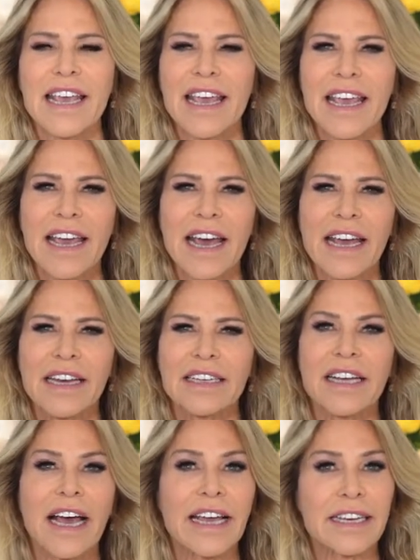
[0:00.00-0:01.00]

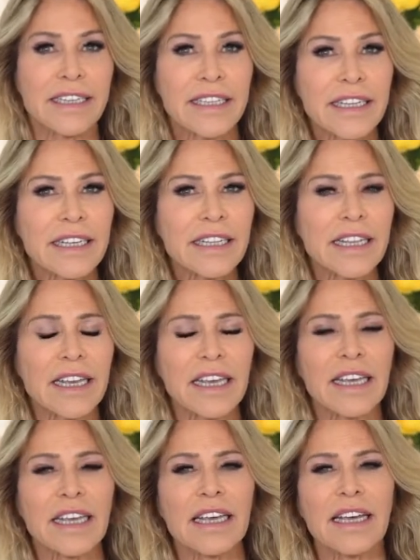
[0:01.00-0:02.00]
And
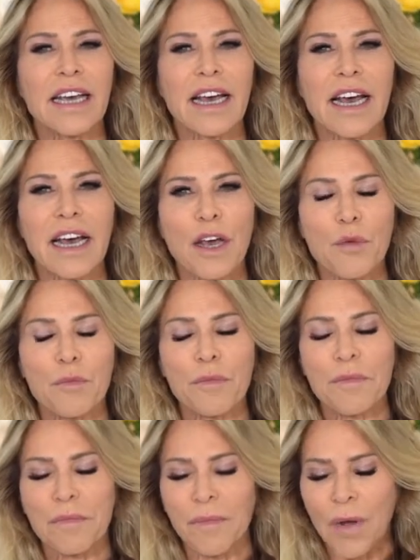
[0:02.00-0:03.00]
ideally,
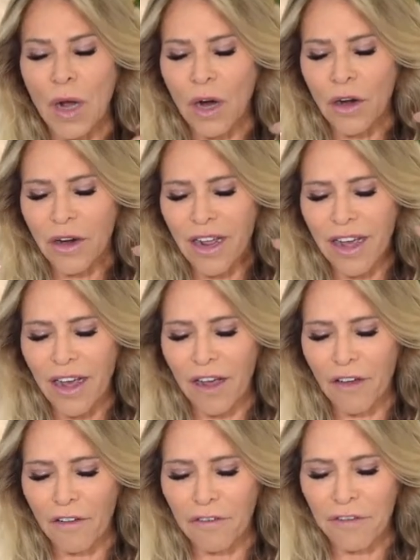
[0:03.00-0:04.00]
part
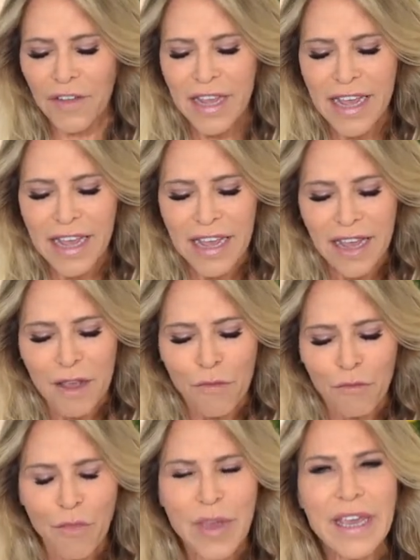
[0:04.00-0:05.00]
of
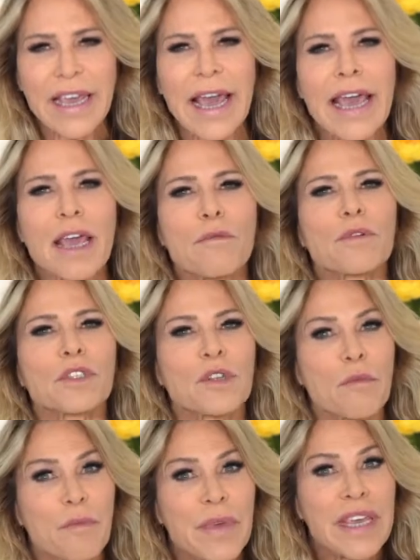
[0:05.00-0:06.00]
being able
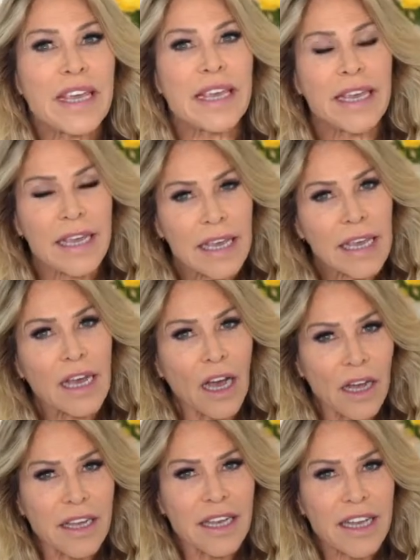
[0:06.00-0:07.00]
to be
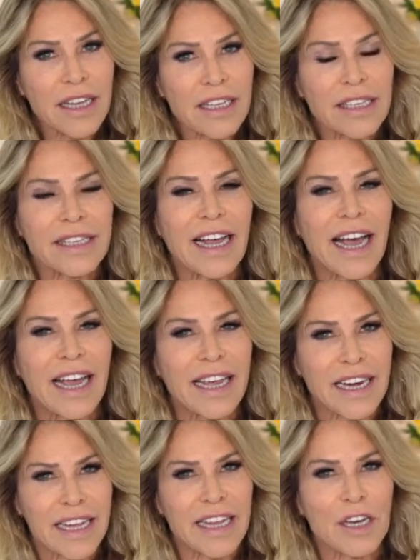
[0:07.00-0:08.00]

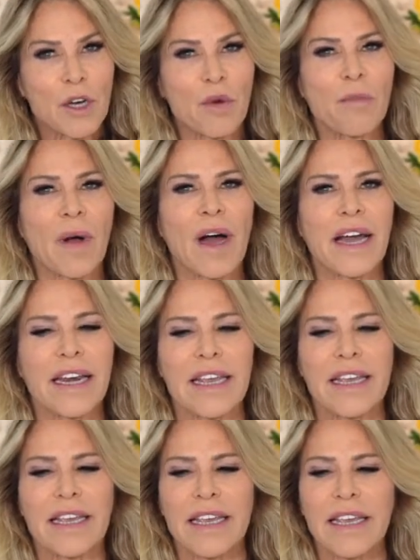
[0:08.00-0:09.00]
inside in your
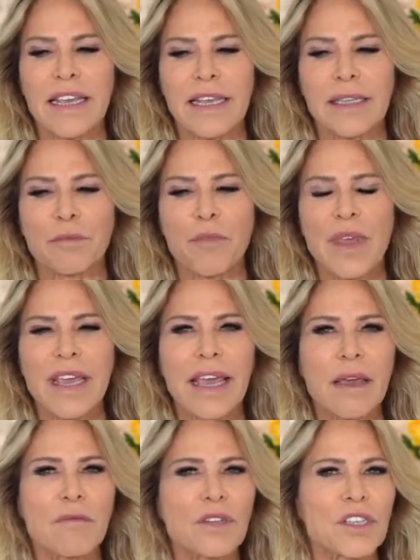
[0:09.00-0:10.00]
body is being
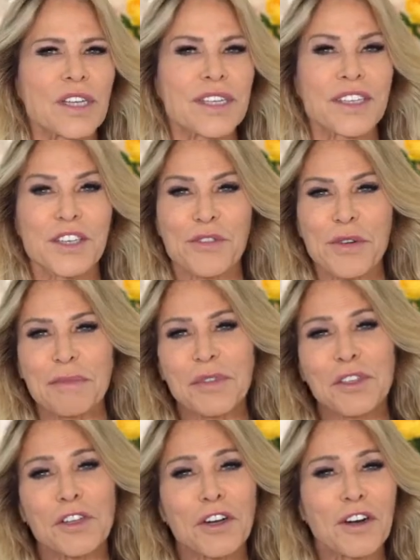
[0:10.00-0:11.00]
able just to
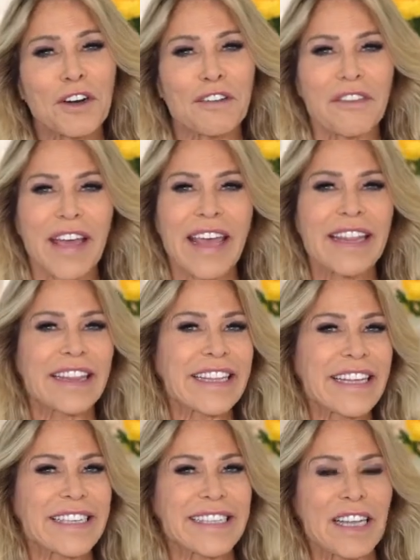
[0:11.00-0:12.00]
observe and
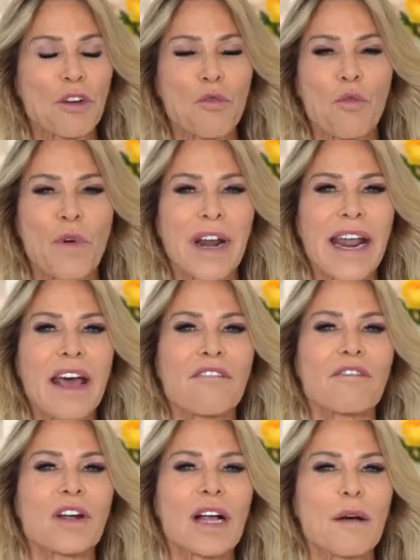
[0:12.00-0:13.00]
listen
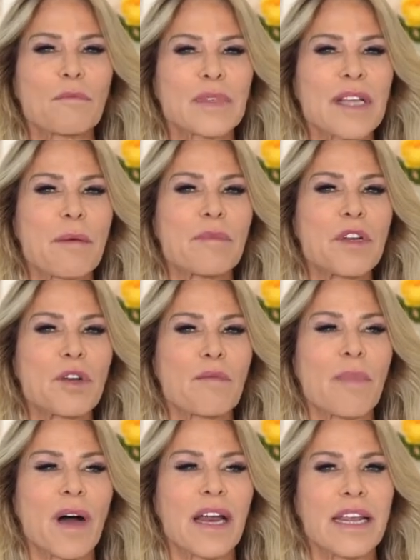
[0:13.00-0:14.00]
whatever comes up in your
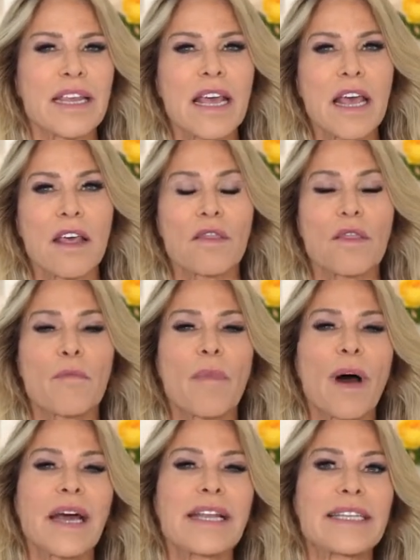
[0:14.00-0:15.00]
body. The
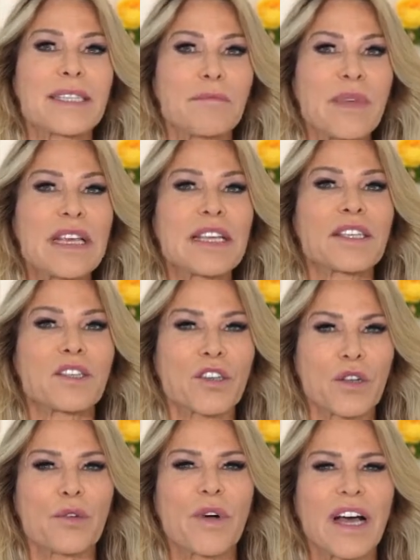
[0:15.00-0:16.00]
body speaks
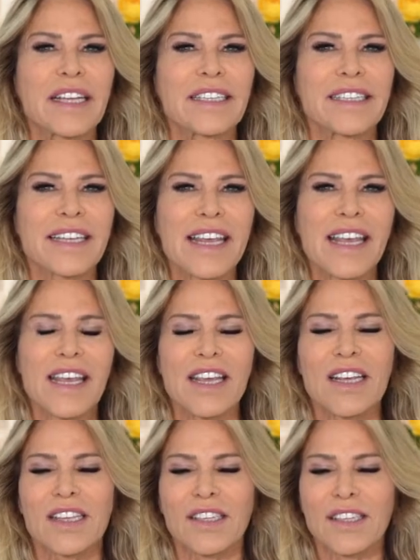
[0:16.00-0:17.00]
to us.
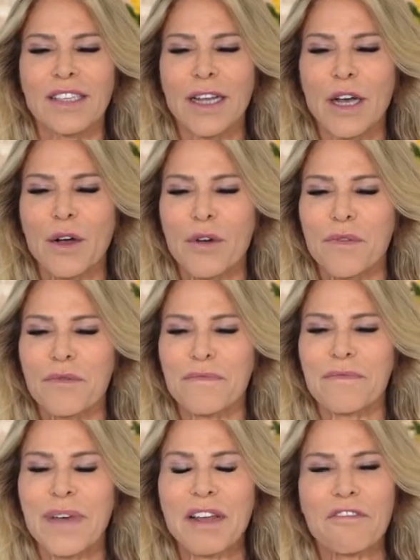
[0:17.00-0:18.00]
So,
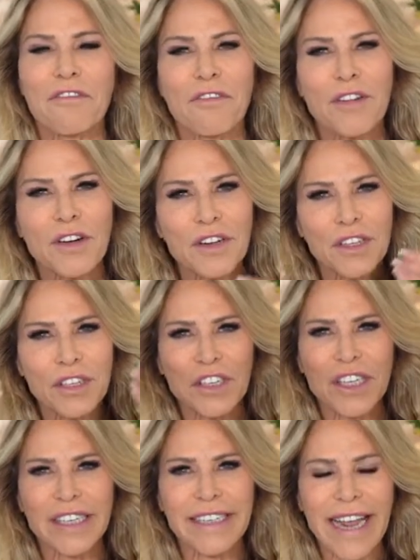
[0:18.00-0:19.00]
but first,
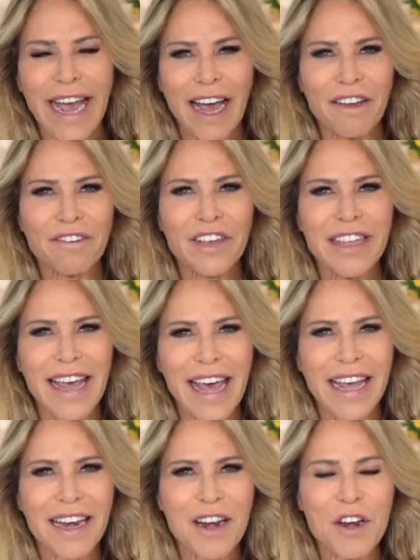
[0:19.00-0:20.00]
just having
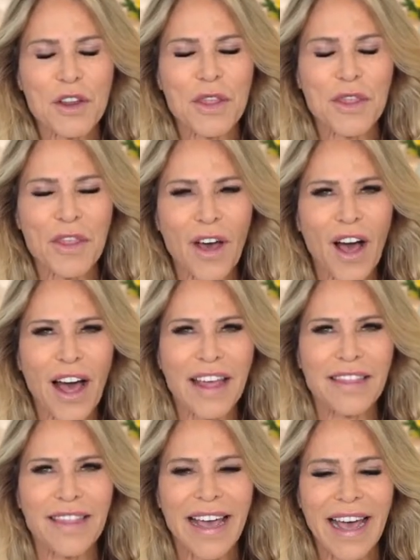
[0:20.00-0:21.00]
that
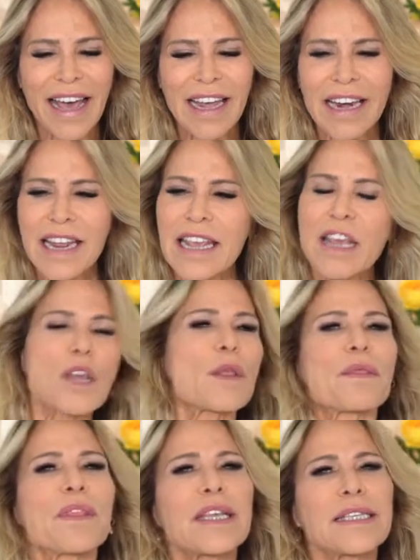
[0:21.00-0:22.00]
thought that
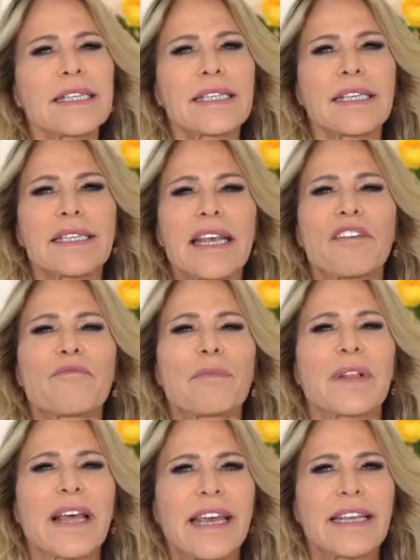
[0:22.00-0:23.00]
this is a safe
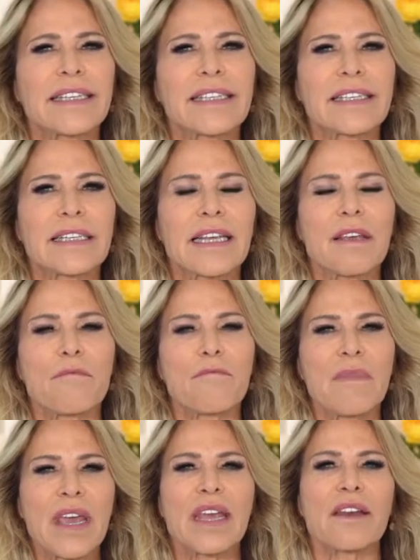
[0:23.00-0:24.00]
place. It
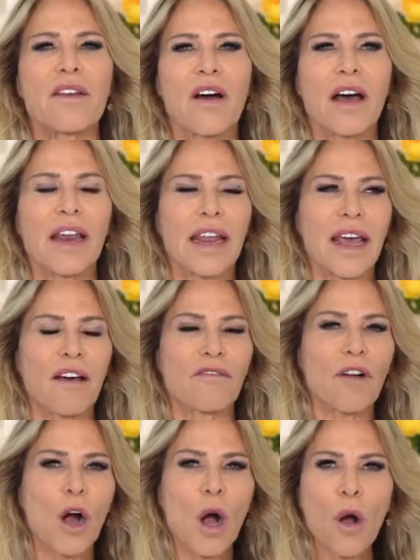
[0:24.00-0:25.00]
may not
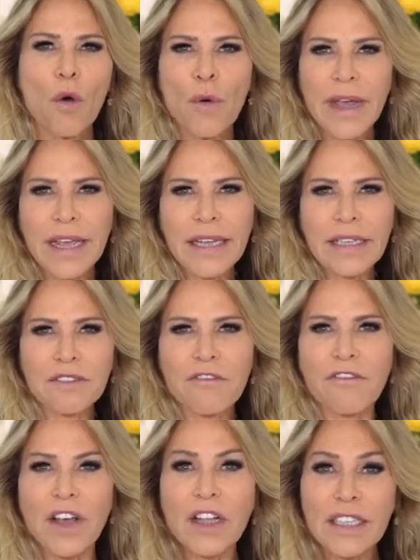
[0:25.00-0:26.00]
have always
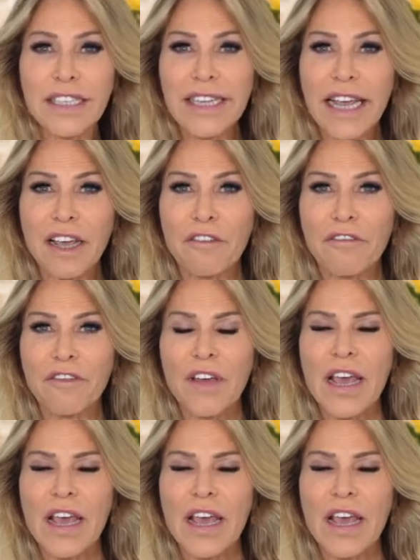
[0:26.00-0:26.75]
felt safe,